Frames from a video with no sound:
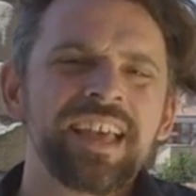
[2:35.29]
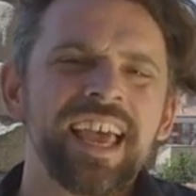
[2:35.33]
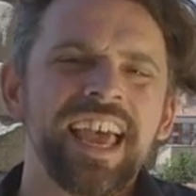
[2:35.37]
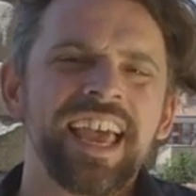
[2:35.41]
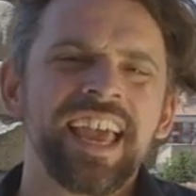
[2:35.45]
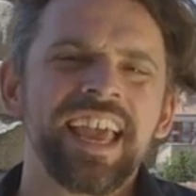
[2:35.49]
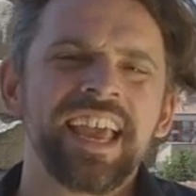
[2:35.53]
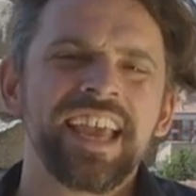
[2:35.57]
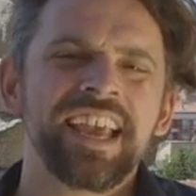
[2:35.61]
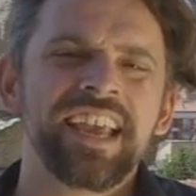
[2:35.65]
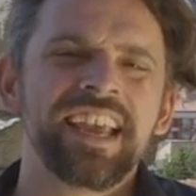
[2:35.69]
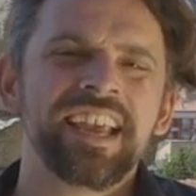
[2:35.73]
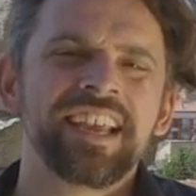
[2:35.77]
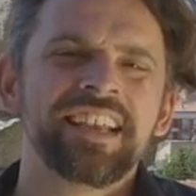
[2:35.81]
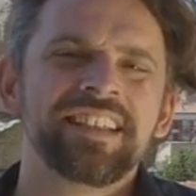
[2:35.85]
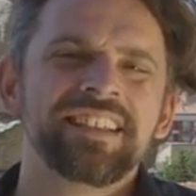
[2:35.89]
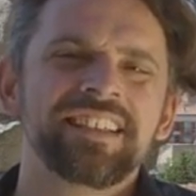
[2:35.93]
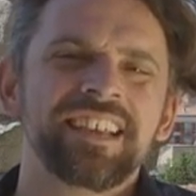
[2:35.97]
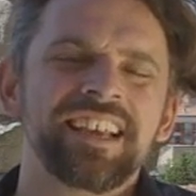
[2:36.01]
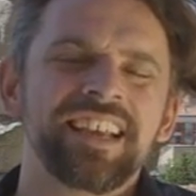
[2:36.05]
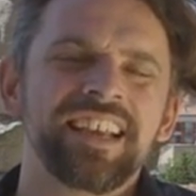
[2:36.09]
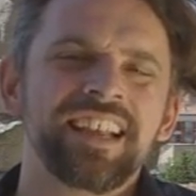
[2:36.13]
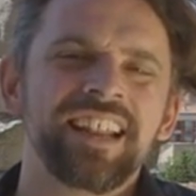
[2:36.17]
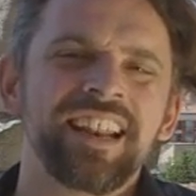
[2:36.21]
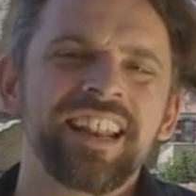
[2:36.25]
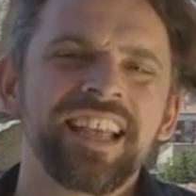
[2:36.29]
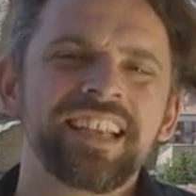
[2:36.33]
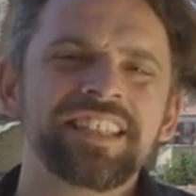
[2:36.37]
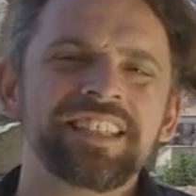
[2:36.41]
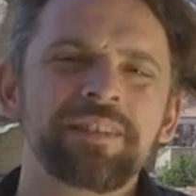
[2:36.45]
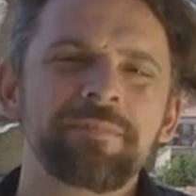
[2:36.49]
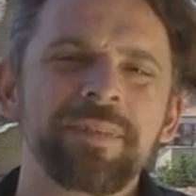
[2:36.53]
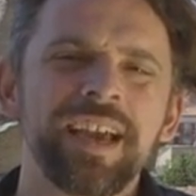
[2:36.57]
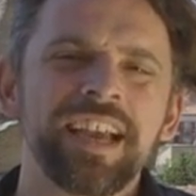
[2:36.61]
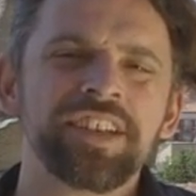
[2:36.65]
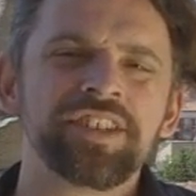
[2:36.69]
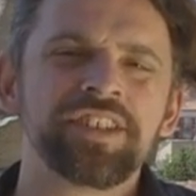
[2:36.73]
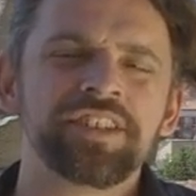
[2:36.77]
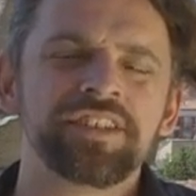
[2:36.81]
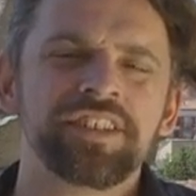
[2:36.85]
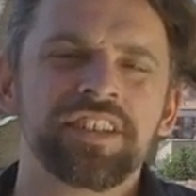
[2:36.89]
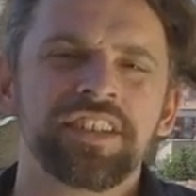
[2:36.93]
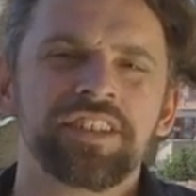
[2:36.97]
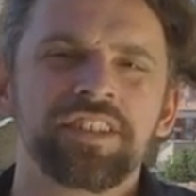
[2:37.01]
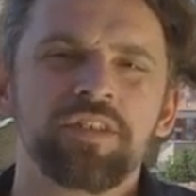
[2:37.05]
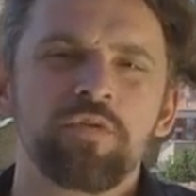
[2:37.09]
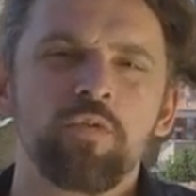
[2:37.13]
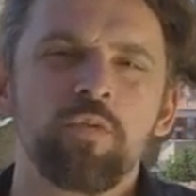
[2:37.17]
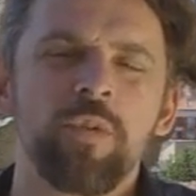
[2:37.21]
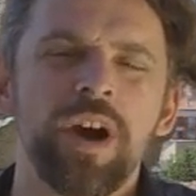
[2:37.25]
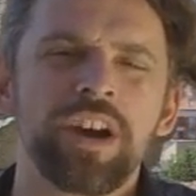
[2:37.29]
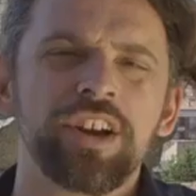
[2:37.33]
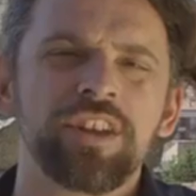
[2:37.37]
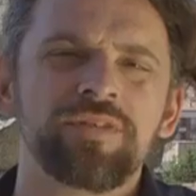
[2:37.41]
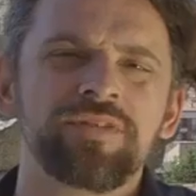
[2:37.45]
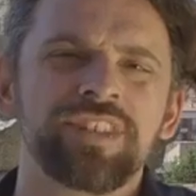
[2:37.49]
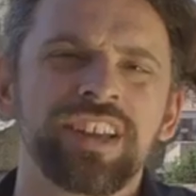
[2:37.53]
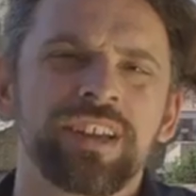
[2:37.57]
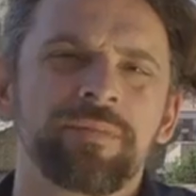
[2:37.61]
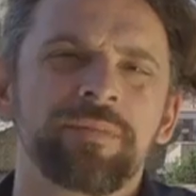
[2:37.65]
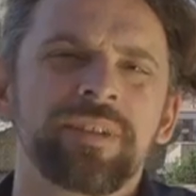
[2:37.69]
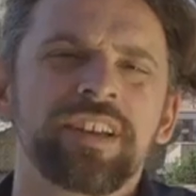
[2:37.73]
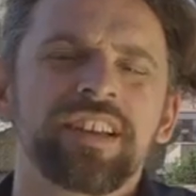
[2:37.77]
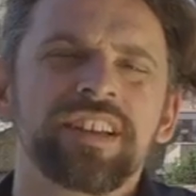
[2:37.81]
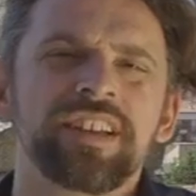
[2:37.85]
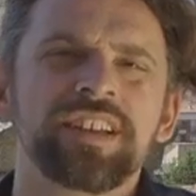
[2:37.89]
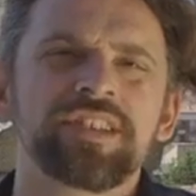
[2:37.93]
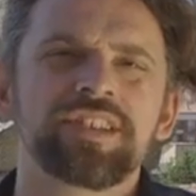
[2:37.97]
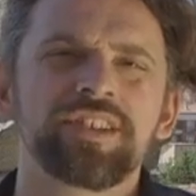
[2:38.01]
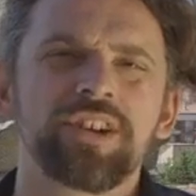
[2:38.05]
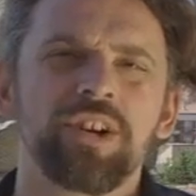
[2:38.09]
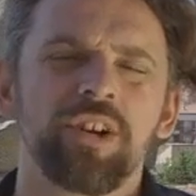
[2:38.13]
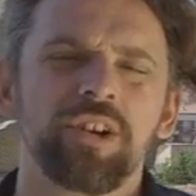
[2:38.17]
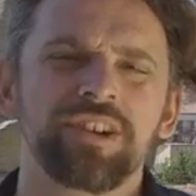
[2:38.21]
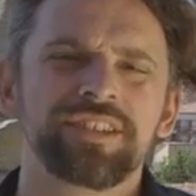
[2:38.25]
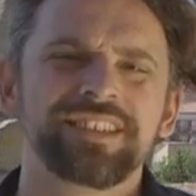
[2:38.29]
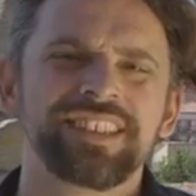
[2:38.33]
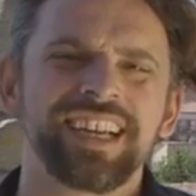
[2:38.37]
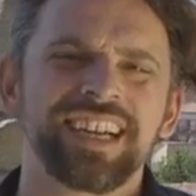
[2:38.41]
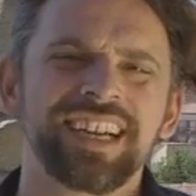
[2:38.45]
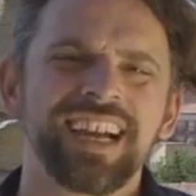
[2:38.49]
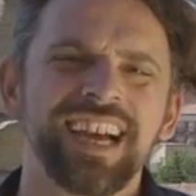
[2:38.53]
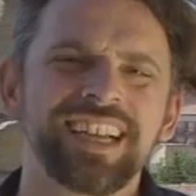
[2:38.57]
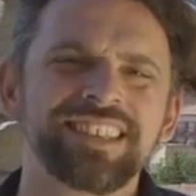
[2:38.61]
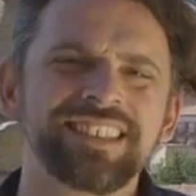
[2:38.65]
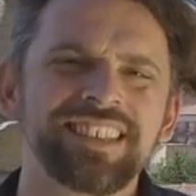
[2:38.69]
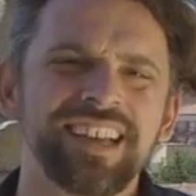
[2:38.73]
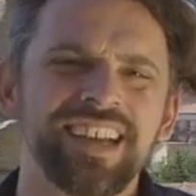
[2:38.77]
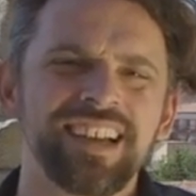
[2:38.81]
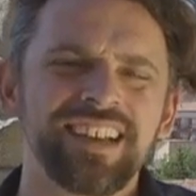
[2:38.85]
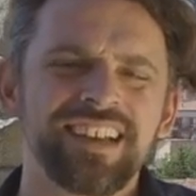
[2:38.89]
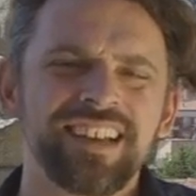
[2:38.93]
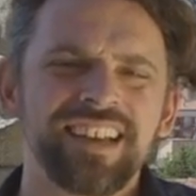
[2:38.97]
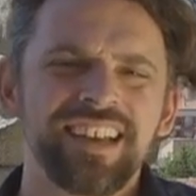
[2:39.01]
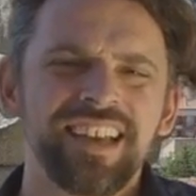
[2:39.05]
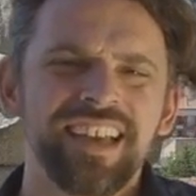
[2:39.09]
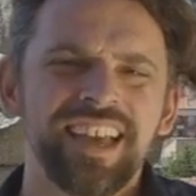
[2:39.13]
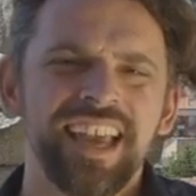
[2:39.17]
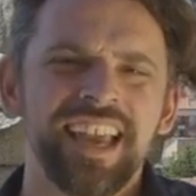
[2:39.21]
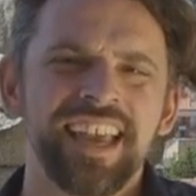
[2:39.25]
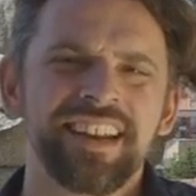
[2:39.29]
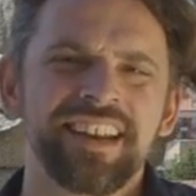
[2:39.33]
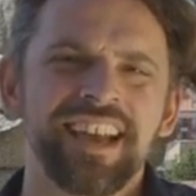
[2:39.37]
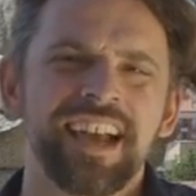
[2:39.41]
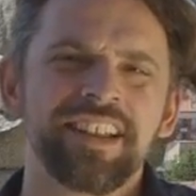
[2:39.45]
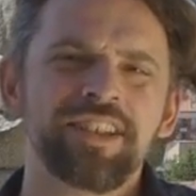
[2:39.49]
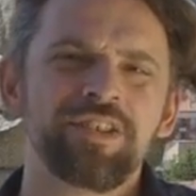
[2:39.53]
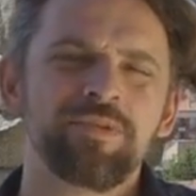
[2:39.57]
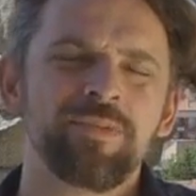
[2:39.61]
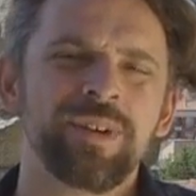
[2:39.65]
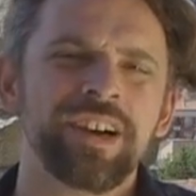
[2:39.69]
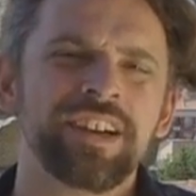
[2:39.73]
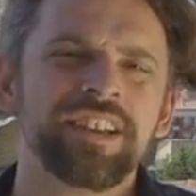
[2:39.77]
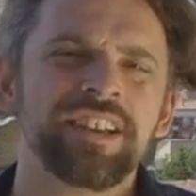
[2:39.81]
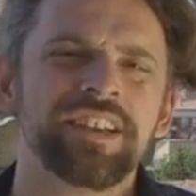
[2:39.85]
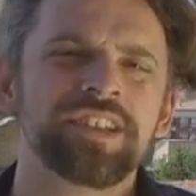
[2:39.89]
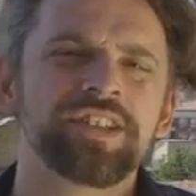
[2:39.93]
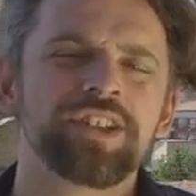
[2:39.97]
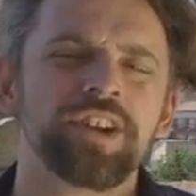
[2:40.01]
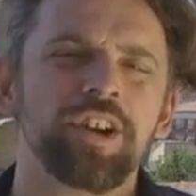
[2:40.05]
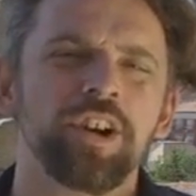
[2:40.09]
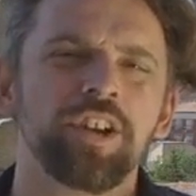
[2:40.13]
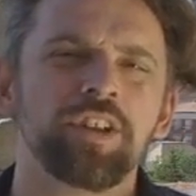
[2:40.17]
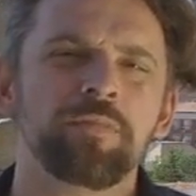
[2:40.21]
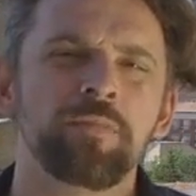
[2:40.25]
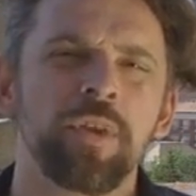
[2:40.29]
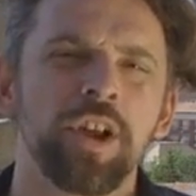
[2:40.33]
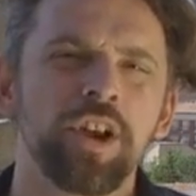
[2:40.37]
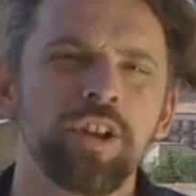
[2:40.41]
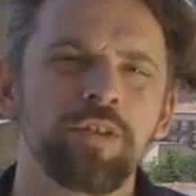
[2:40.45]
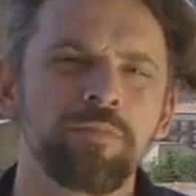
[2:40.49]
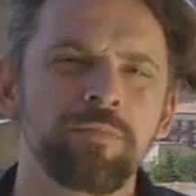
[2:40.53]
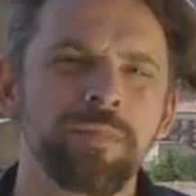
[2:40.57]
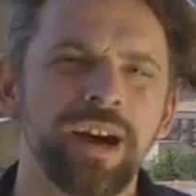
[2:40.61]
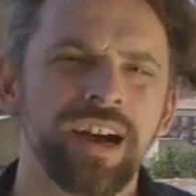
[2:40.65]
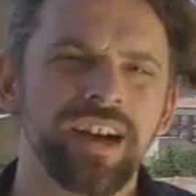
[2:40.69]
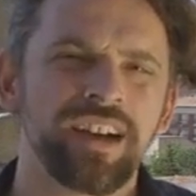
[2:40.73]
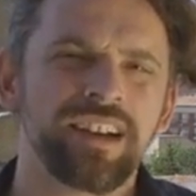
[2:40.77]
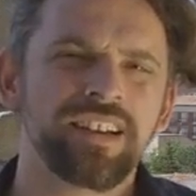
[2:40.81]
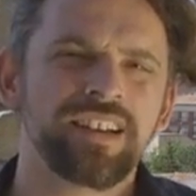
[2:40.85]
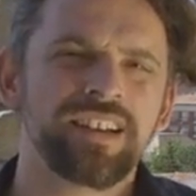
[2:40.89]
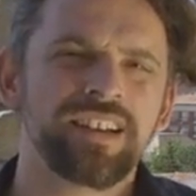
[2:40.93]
And let's imagine that one of them is called Takata and the other one is called Malumba.